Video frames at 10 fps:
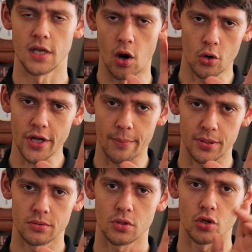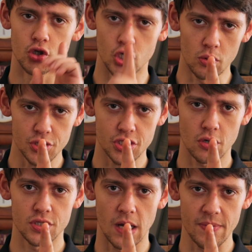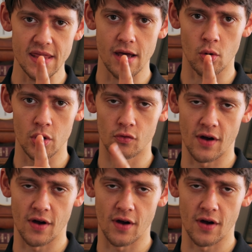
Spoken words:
Now hold up, don't just go dumping that oil